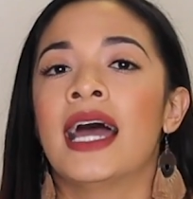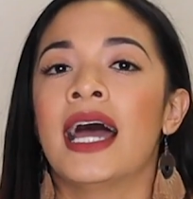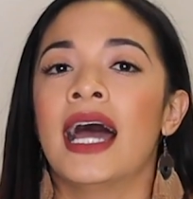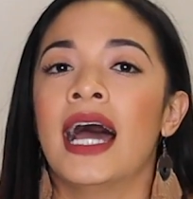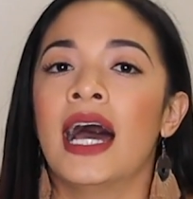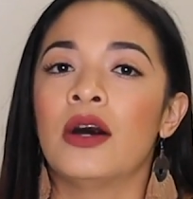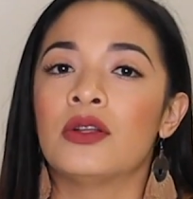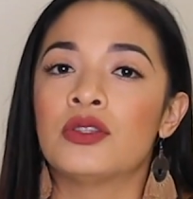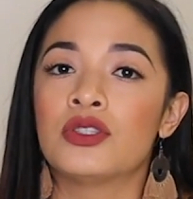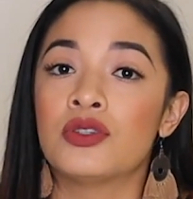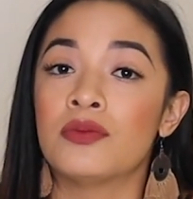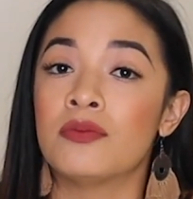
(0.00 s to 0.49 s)

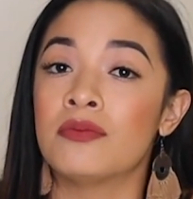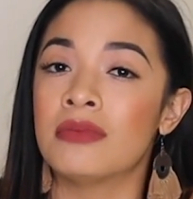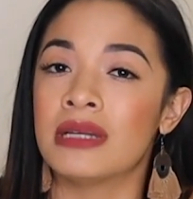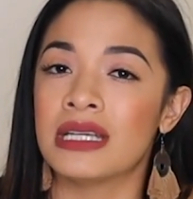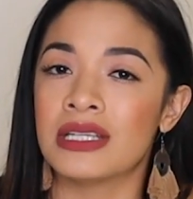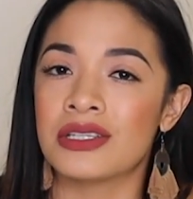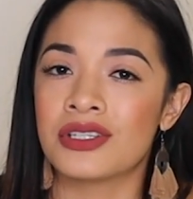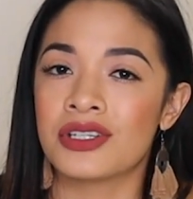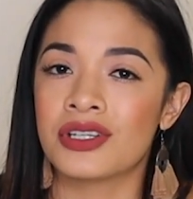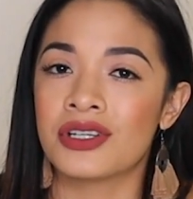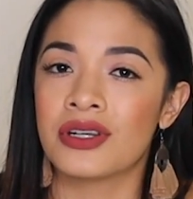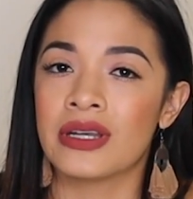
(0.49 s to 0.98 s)
how to
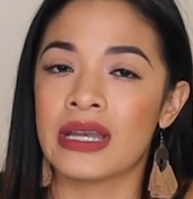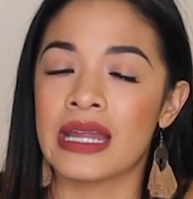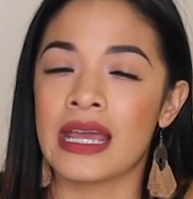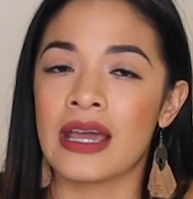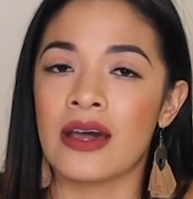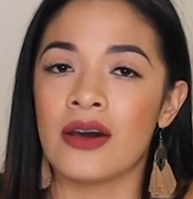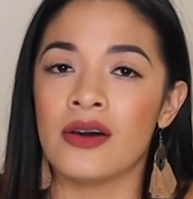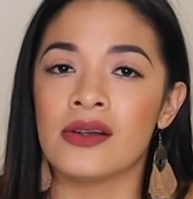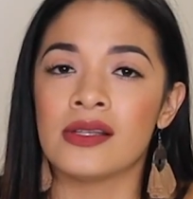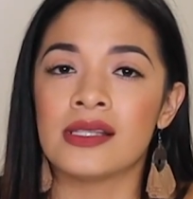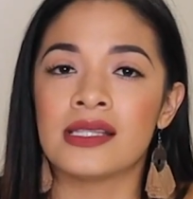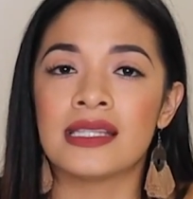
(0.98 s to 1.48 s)
measure your
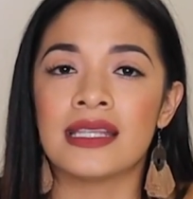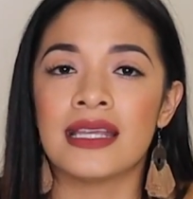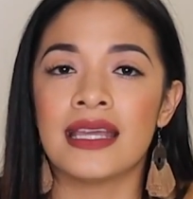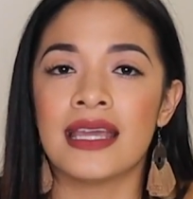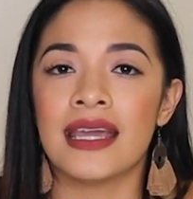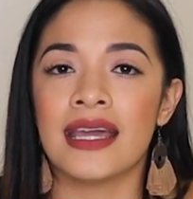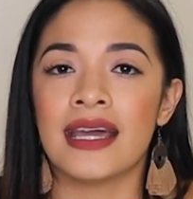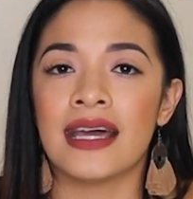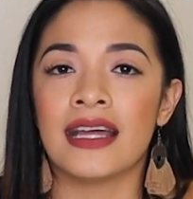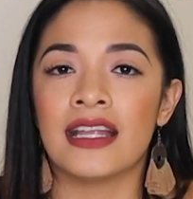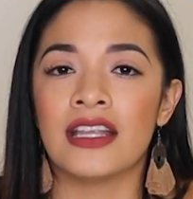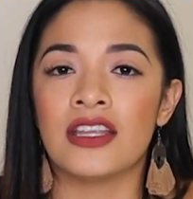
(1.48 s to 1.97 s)
nails,
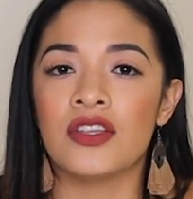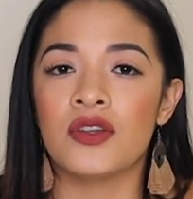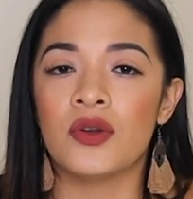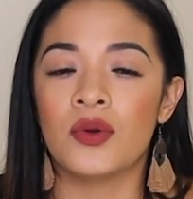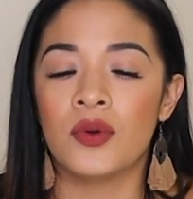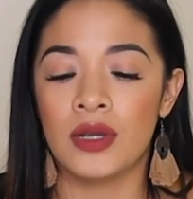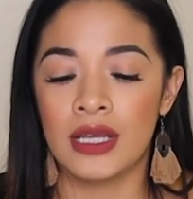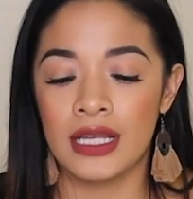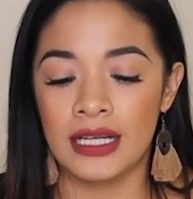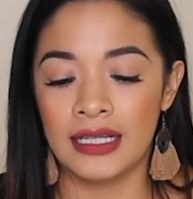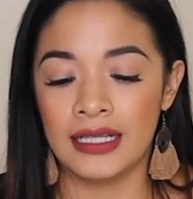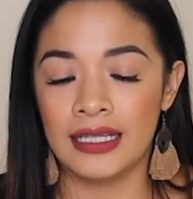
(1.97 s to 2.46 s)
and
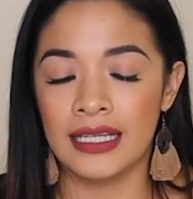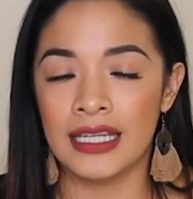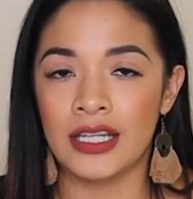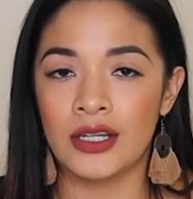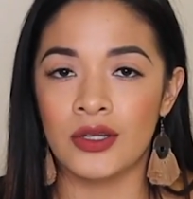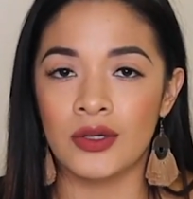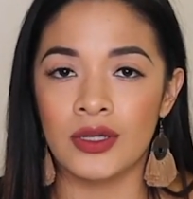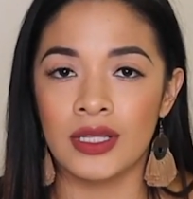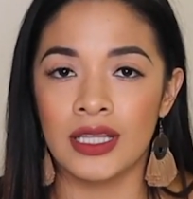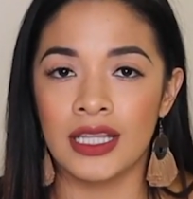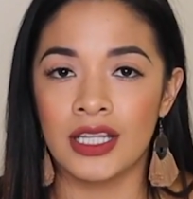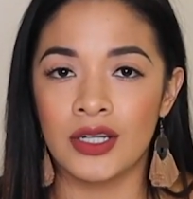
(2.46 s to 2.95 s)
you'll get a
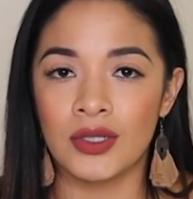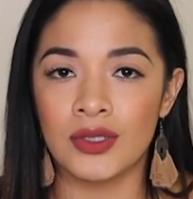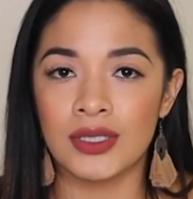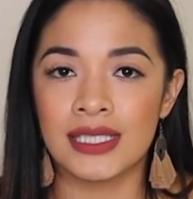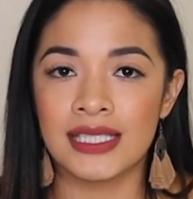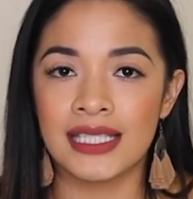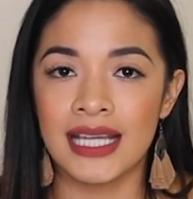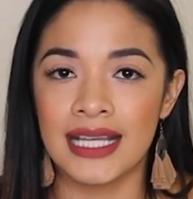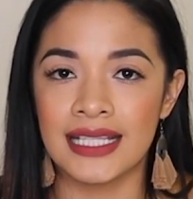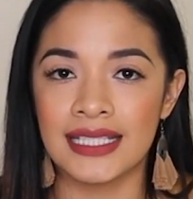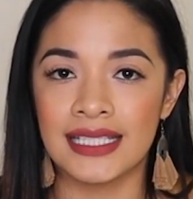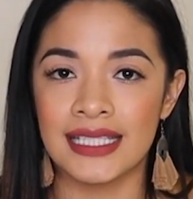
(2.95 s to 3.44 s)
little
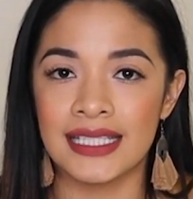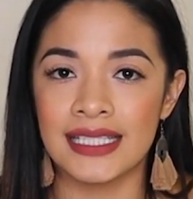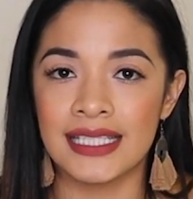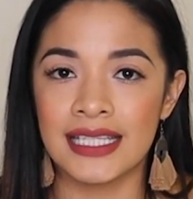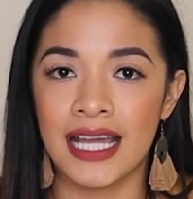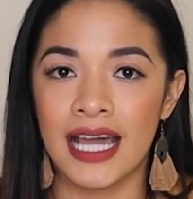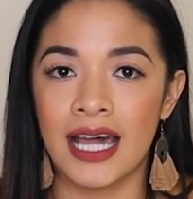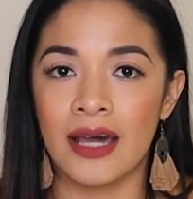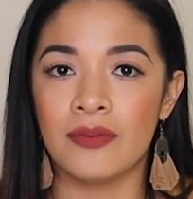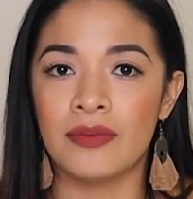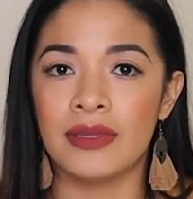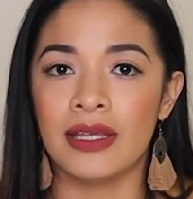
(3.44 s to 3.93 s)
sizing
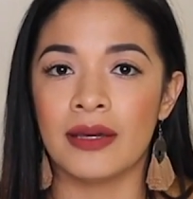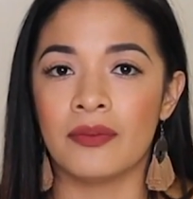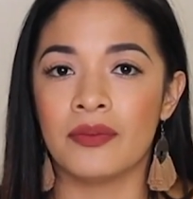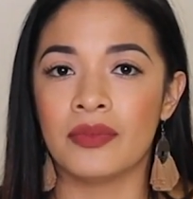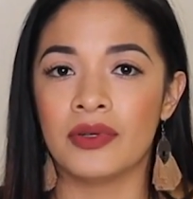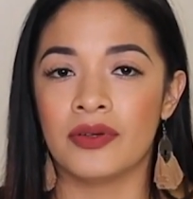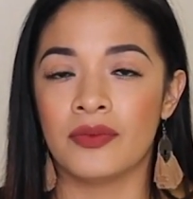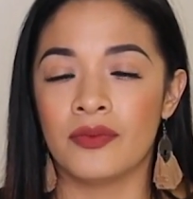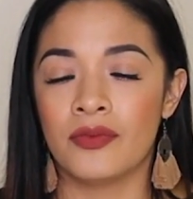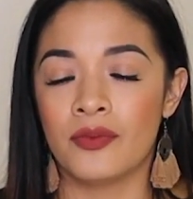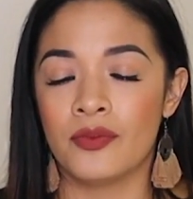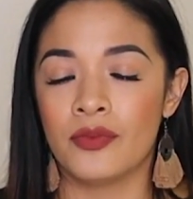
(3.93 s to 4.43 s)
tab that
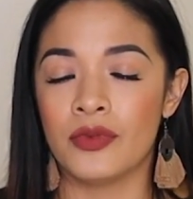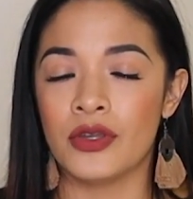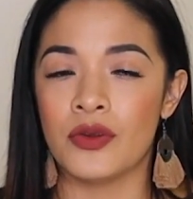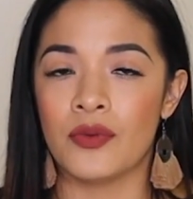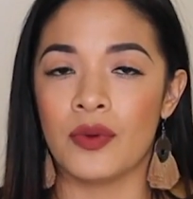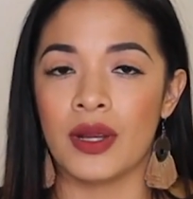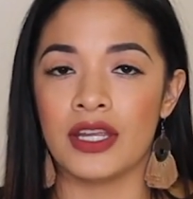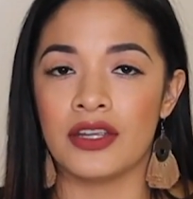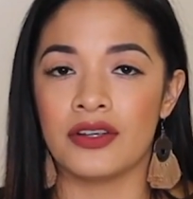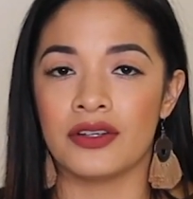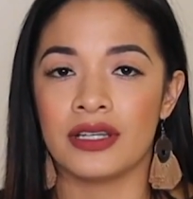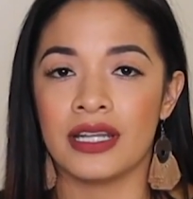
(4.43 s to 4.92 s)
you
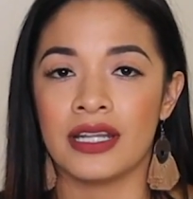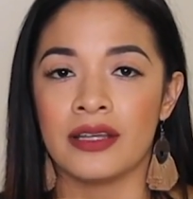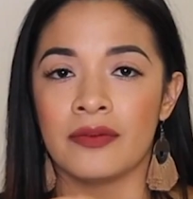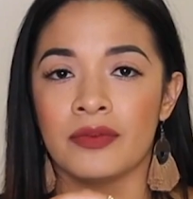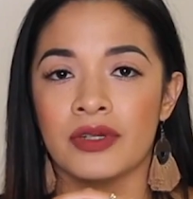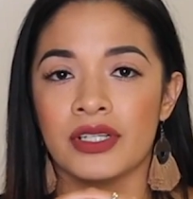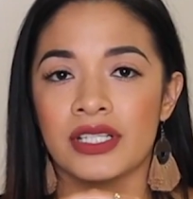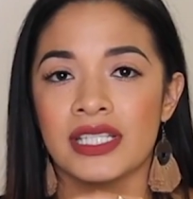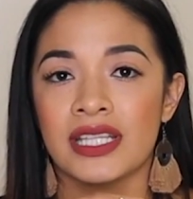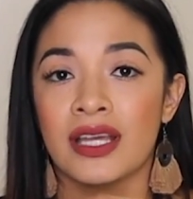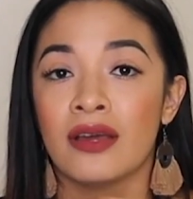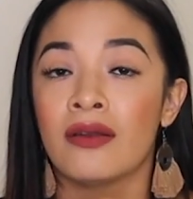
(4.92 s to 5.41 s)
write your
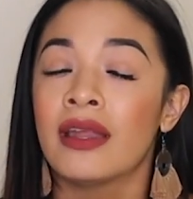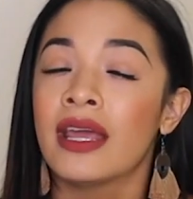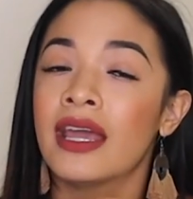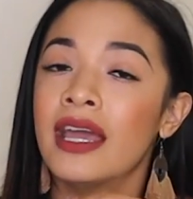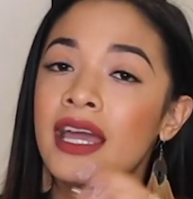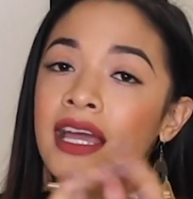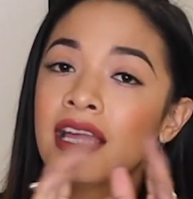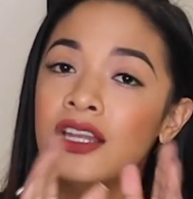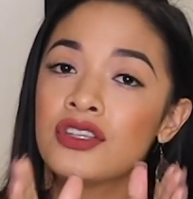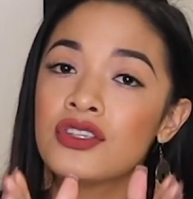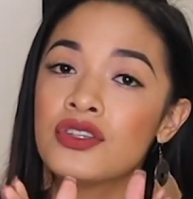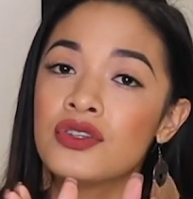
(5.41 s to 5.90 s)
numbers down,
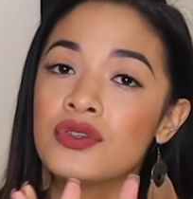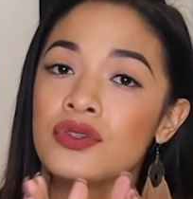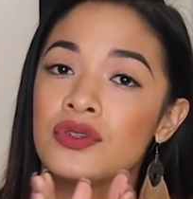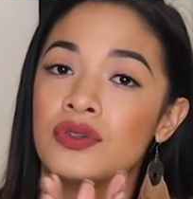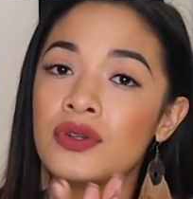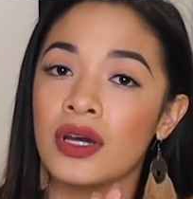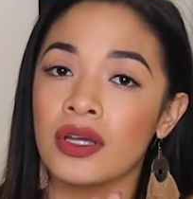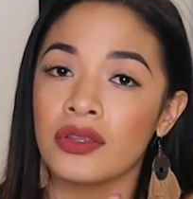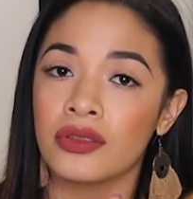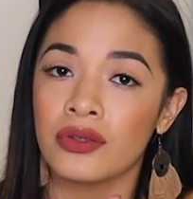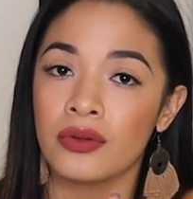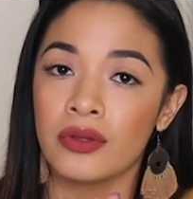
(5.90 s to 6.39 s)
and you do
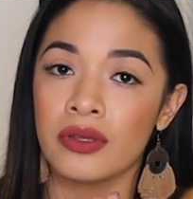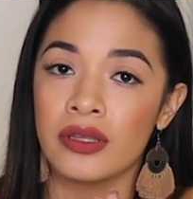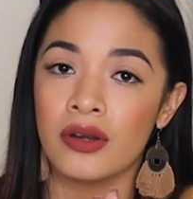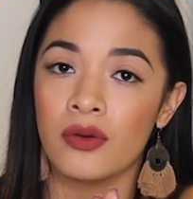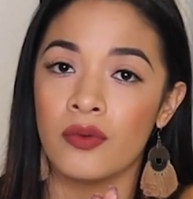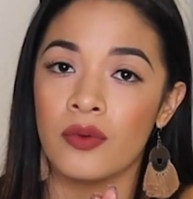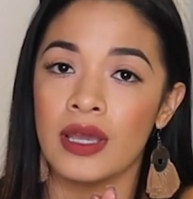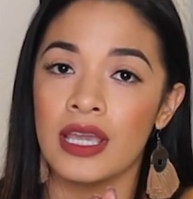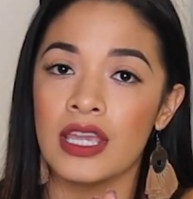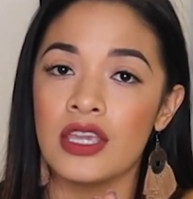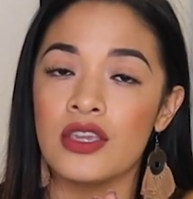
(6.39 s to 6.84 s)
not throw that away.